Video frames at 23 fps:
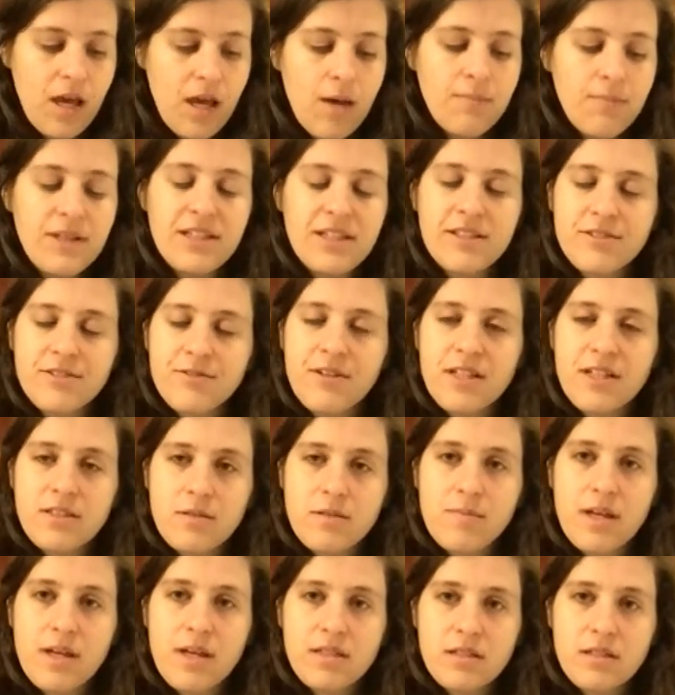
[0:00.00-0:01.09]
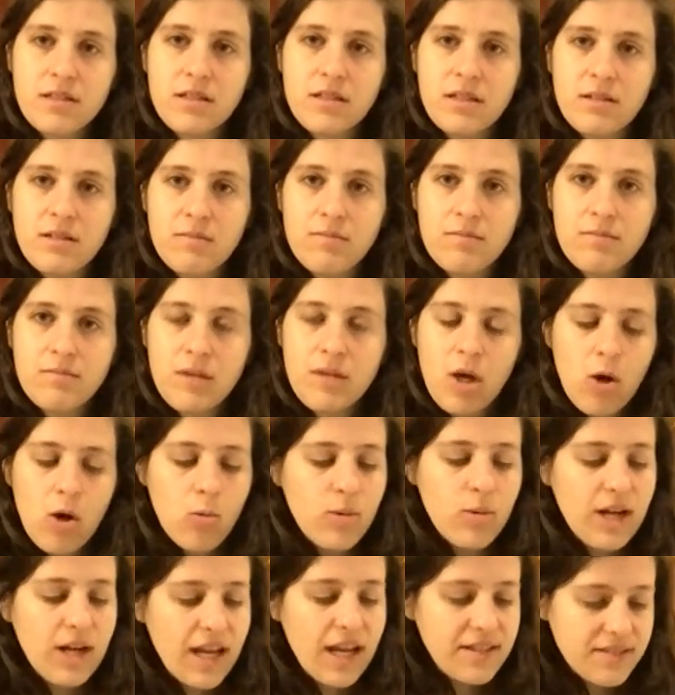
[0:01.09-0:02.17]
Because fundamentally,
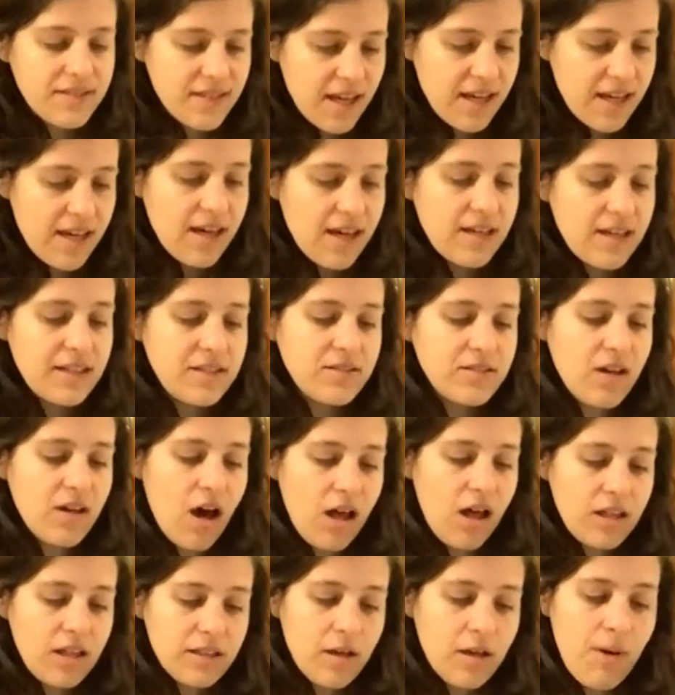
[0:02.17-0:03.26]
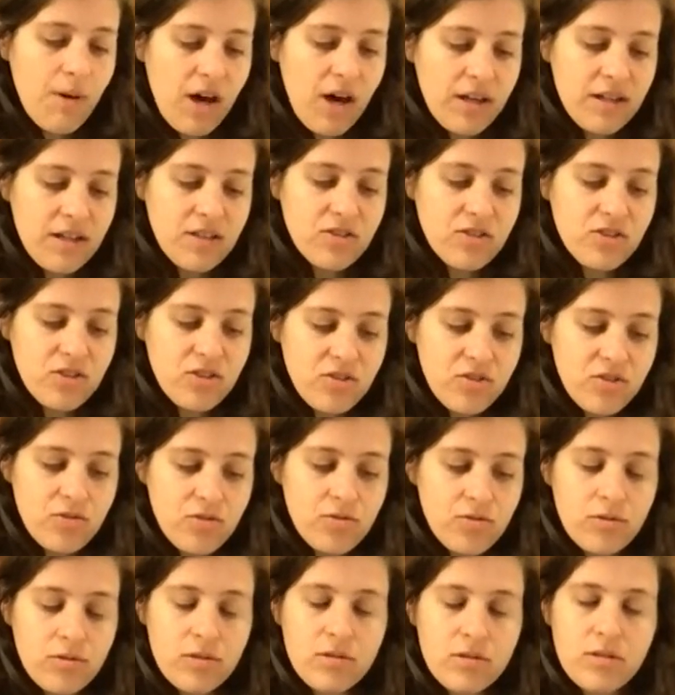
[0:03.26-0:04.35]
what Isaiah is calling upon us to
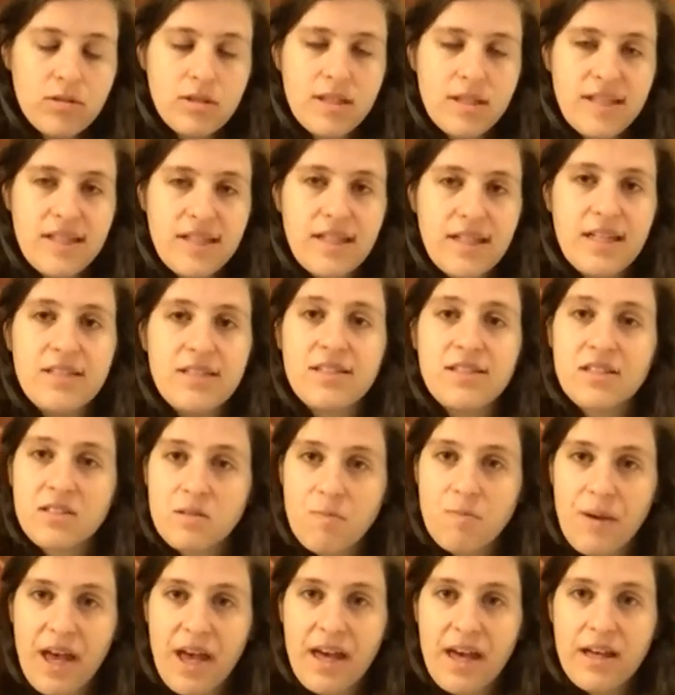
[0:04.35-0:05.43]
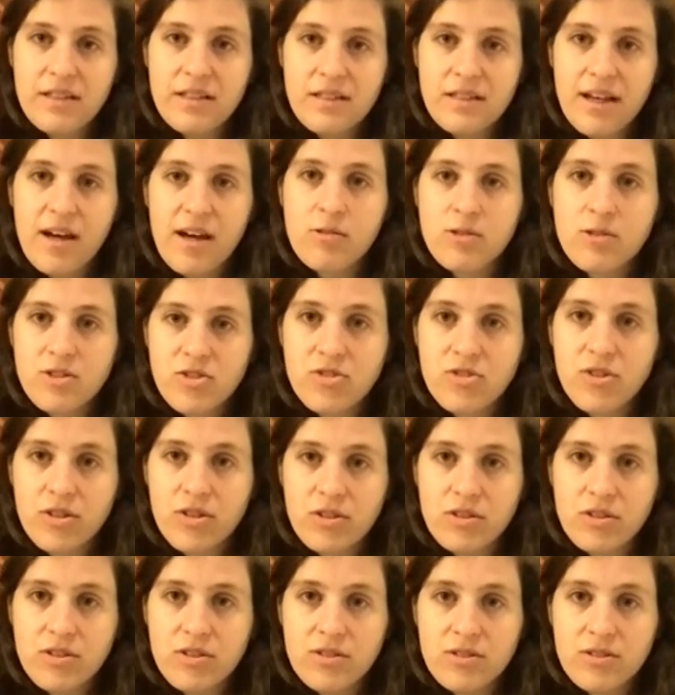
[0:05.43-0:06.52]
do is expand our
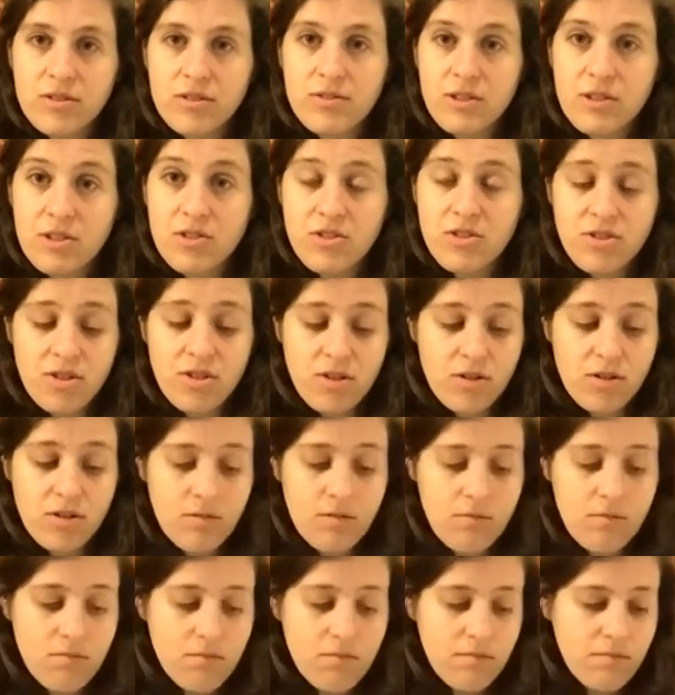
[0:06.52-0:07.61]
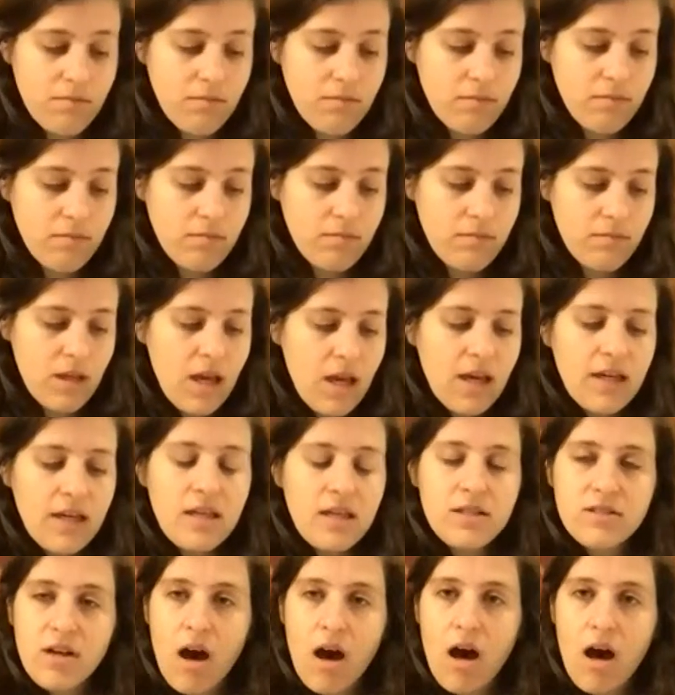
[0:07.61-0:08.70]
circles of concern. He
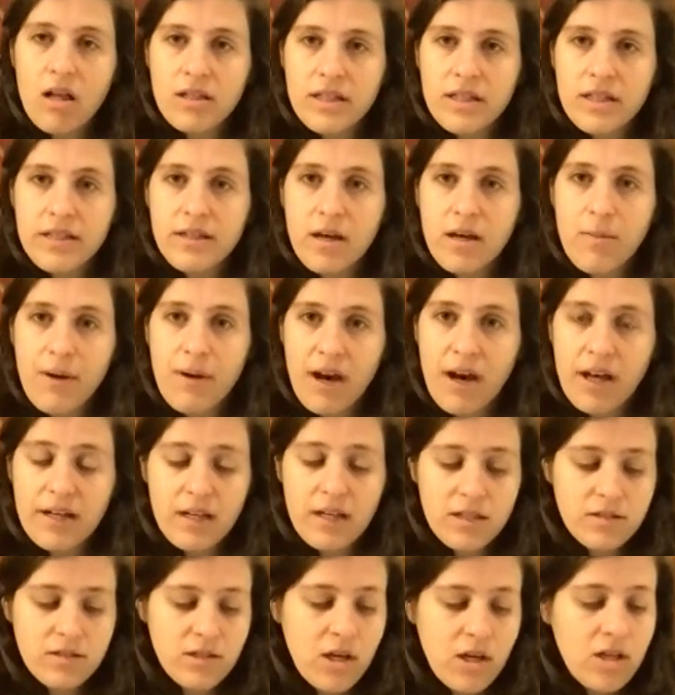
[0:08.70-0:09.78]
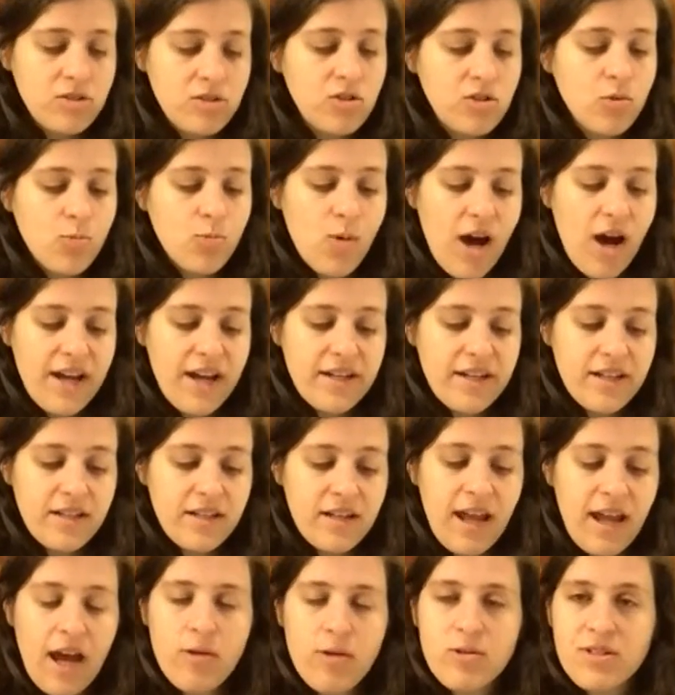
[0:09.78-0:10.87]
is calling upon us to widen
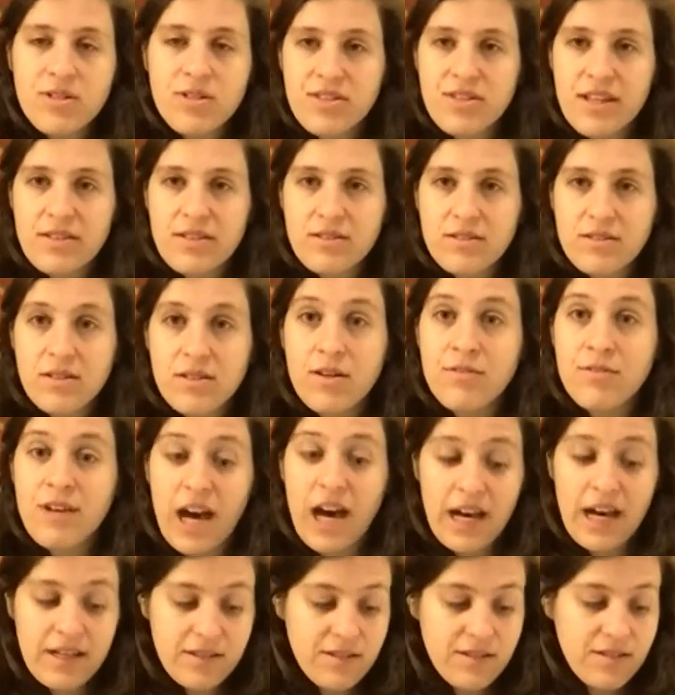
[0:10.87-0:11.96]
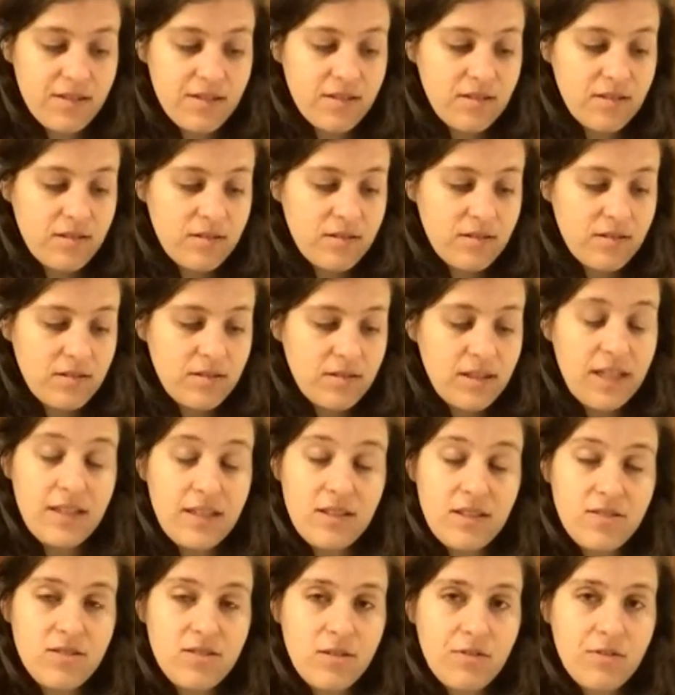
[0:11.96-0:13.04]
our sense of us in
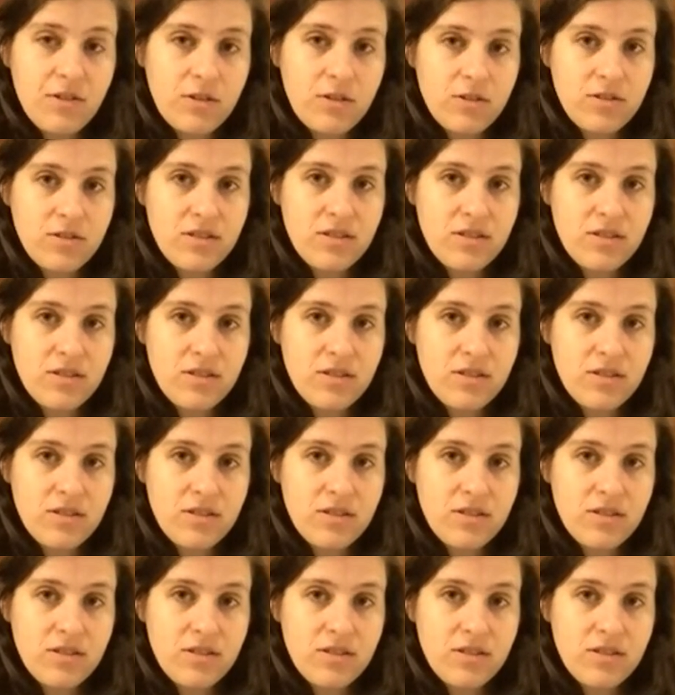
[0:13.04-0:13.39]
these difficult